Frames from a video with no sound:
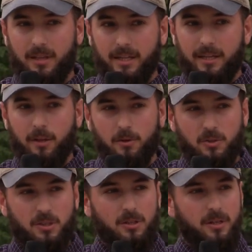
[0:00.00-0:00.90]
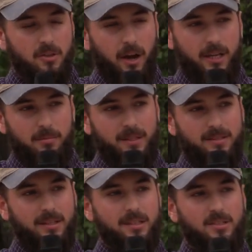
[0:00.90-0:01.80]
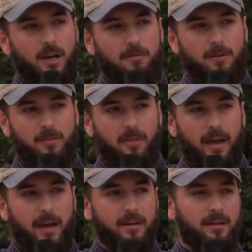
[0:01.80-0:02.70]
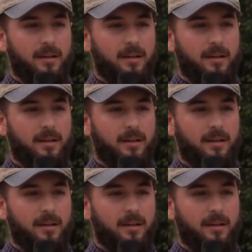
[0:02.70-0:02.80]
And in those documents, they discovered that